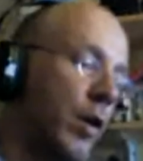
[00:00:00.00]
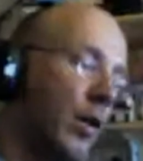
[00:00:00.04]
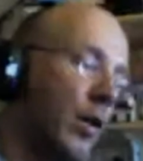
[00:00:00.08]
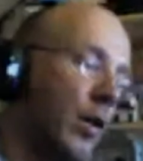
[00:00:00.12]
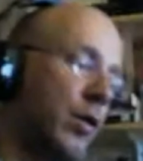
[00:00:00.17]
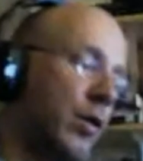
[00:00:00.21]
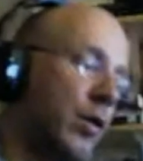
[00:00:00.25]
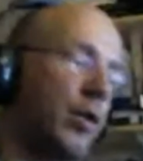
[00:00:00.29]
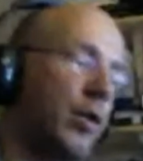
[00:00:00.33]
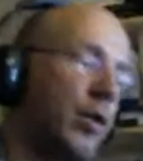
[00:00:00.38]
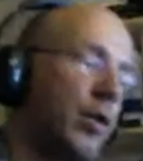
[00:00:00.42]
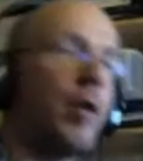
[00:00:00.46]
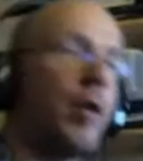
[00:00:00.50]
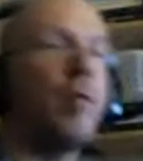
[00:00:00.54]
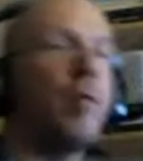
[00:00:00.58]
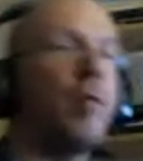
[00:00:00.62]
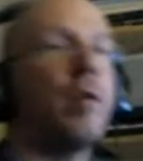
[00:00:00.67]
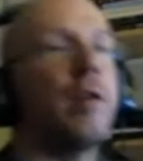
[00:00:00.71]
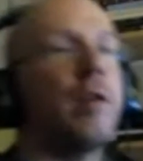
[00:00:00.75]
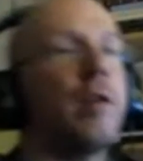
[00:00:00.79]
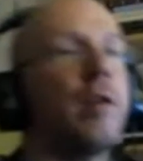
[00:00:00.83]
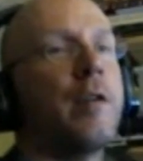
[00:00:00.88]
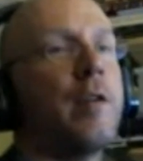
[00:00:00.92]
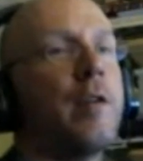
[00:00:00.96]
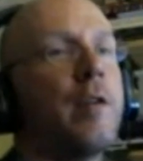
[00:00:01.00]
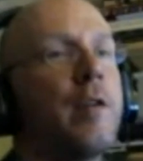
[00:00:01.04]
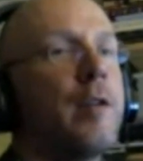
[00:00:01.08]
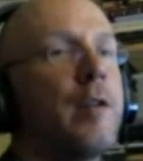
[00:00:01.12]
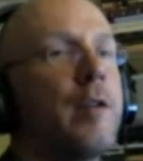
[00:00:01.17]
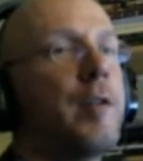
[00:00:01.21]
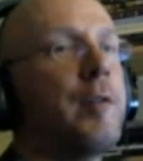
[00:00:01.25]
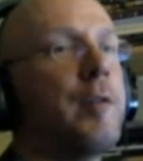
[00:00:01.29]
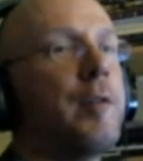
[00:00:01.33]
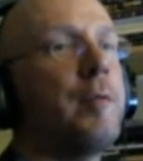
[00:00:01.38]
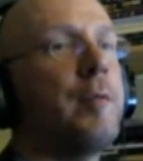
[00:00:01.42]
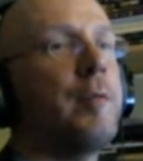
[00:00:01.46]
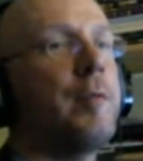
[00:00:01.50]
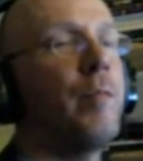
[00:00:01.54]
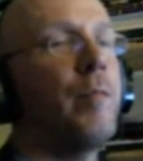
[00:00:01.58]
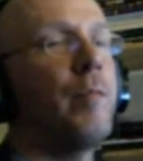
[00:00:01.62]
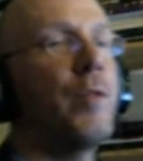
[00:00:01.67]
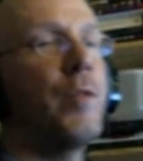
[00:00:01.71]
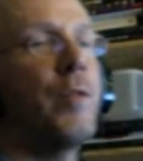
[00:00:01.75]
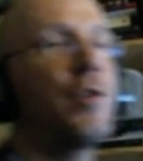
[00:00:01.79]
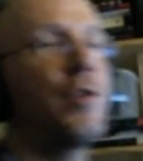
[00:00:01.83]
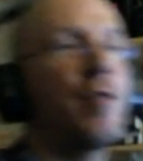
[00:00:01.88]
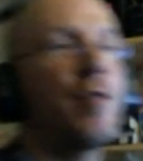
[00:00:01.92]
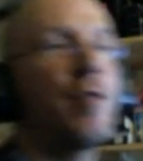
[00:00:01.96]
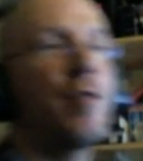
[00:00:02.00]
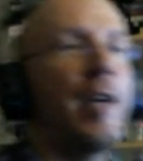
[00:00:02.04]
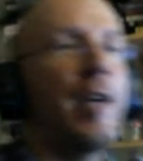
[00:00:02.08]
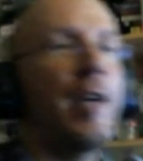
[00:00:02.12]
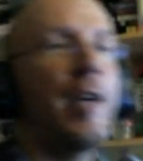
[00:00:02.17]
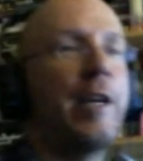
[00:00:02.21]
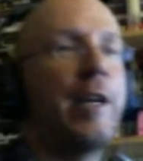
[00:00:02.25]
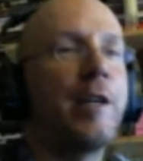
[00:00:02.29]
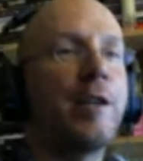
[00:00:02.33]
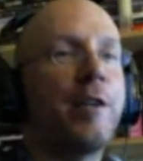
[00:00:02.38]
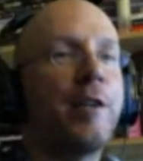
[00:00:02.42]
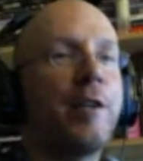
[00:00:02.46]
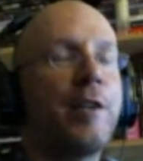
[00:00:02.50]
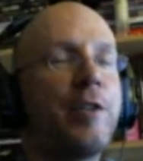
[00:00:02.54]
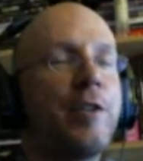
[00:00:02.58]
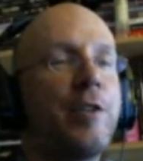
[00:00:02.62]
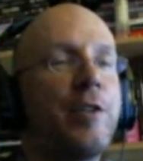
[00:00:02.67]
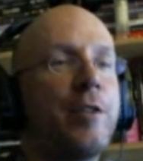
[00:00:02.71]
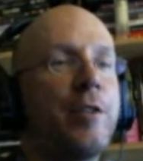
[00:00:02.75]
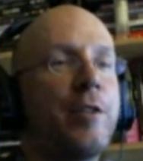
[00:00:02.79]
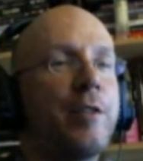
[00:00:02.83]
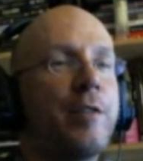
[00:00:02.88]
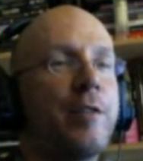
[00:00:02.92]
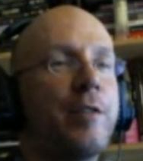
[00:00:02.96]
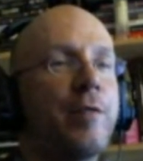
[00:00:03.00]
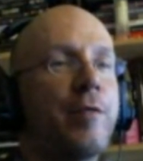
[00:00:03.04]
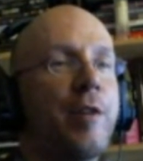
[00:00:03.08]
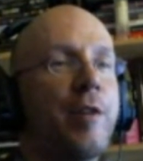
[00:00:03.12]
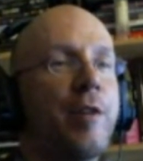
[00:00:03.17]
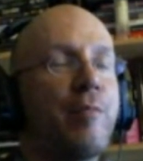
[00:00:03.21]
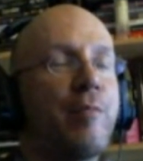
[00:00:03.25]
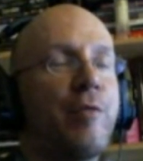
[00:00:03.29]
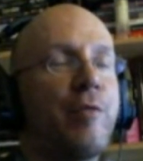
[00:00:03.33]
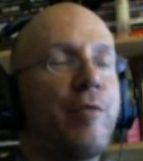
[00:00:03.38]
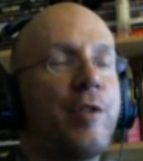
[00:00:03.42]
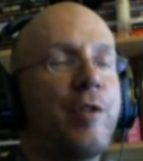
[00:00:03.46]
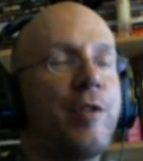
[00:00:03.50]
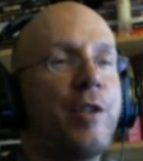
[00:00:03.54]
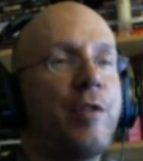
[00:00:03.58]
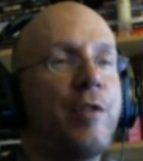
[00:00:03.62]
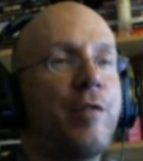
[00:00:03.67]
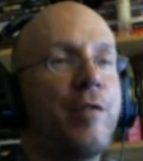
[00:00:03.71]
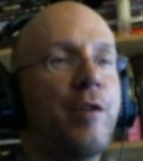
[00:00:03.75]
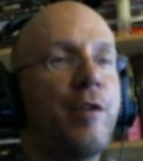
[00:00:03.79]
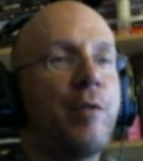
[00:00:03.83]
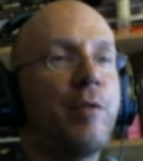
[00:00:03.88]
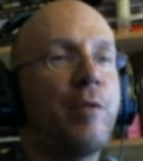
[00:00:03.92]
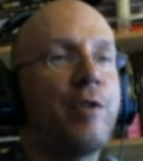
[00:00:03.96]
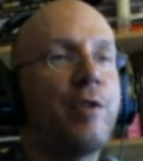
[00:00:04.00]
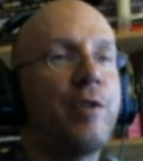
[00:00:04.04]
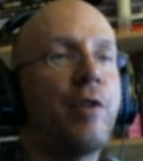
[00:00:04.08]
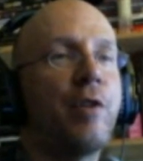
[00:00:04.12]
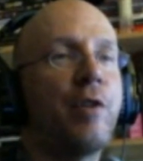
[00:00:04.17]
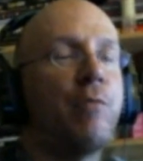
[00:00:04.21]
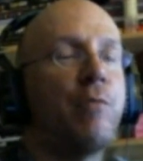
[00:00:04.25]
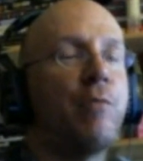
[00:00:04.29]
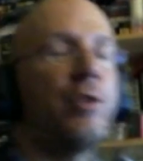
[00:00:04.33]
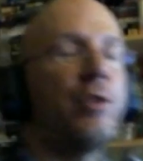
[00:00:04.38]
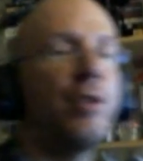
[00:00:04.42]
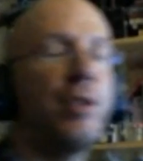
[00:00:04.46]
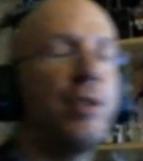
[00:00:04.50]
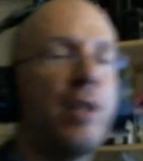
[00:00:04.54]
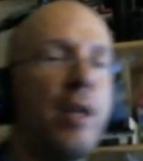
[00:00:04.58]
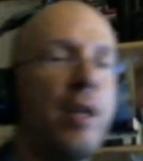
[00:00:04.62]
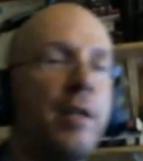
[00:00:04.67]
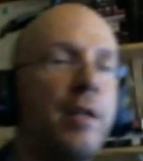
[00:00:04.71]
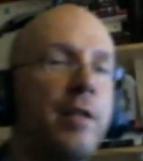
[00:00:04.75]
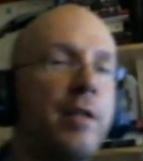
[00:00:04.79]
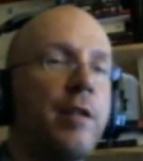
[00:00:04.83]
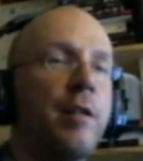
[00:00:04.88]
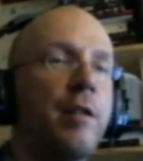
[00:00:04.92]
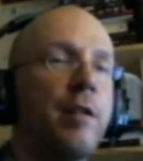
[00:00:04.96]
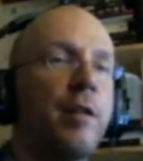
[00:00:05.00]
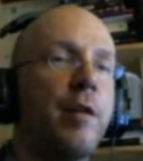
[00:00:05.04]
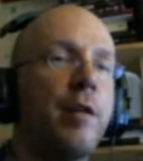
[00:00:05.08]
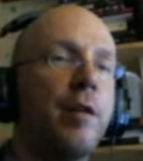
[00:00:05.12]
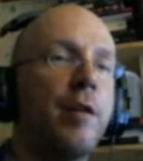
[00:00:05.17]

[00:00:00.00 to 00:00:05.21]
So just for our British viewers, so would you say that